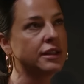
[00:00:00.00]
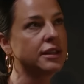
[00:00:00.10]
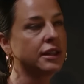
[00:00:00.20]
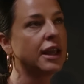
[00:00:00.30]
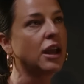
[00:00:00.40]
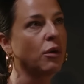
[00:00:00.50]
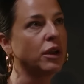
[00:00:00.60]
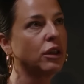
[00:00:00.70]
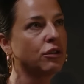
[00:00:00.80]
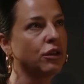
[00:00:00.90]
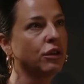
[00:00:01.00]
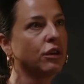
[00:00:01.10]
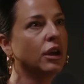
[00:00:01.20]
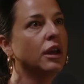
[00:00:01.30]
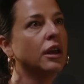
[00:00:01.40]
that they're going through,
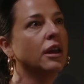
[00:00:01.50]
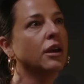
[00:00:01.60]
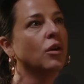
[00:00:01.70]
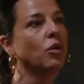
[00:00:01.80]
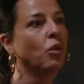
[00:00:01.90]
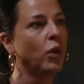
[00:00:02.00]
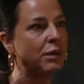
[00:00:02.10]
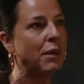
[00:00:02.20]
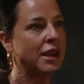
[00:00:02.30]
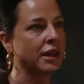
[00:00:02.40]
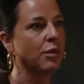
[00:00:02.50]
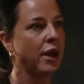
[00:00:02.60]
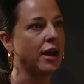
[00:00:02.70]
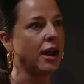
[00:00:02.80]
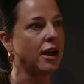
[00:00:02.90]
we make it
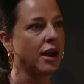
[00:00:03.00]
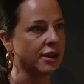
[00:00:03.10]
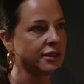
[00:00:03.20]
about us.